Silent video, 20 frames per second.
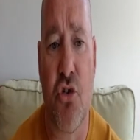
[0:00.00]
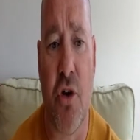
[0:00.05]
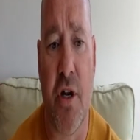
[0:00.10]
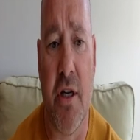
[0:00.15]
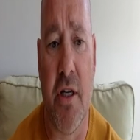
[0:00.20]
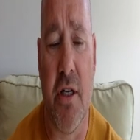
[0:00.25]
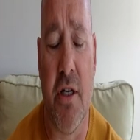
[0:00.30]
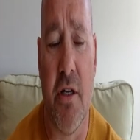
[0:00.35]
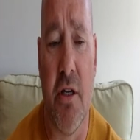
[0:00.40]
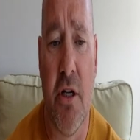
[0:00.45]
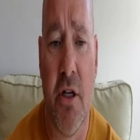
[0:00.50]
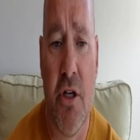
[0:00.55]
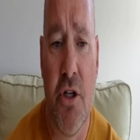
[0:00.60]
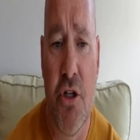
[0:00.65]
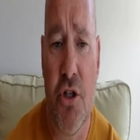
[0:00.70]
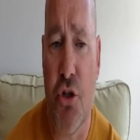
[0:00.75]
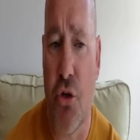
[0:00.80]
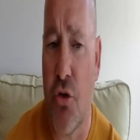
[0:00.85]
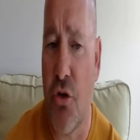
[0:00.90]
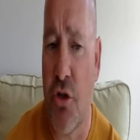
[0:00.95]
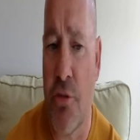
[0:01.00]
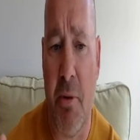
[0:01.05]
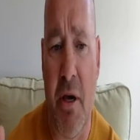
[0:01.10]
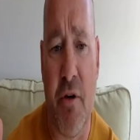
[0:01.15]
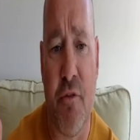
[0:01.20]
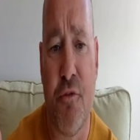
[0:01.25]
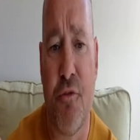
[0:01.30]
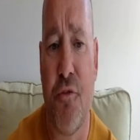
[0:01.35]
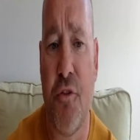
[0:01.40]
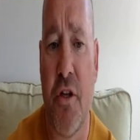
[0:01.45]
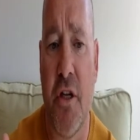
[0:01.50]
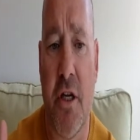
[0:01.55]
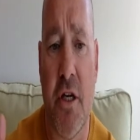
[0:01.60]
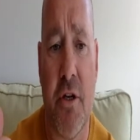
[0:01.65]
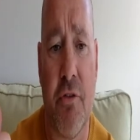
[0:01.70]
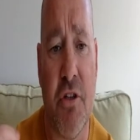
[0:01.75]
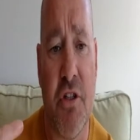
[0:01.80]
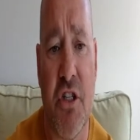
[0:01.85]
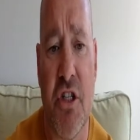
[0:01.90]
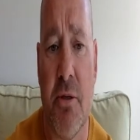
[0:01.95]
training. So it was about
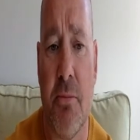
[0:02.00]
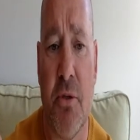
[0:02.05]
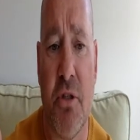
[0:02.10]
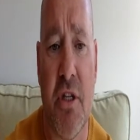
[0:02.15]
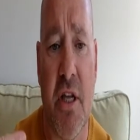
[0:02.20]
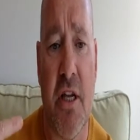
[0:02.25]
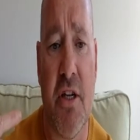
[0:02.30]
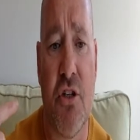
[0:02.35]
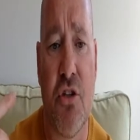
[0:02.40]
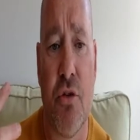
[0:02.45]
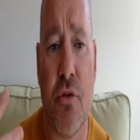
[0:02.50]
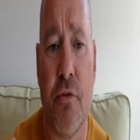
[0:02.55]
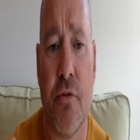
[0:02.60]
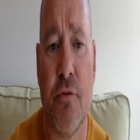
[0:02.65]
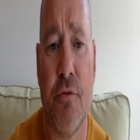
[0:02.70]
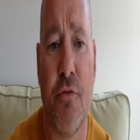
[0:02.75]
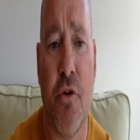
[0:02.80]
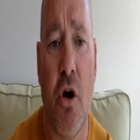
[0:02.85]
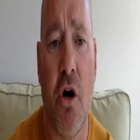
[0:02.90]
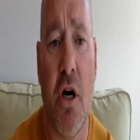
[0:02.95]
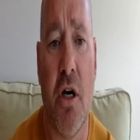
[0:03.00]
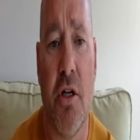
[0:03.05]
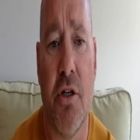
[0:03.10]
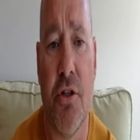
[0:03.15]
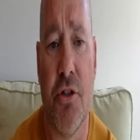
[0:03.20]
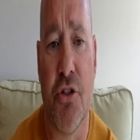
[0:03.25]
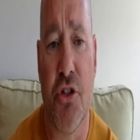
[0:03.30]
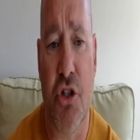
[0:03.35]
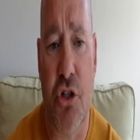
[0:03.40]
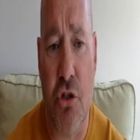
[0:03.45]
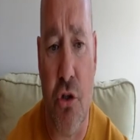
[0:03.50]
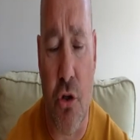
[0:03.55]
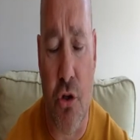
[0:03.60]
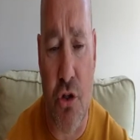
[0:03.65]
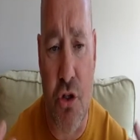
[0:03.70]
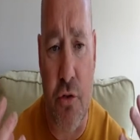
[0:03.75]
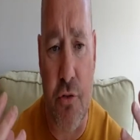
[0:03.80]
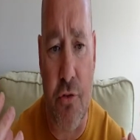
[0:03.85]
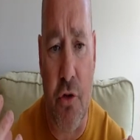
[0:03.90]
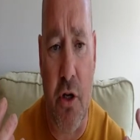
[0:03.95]
fear, intimidation, violence, lots of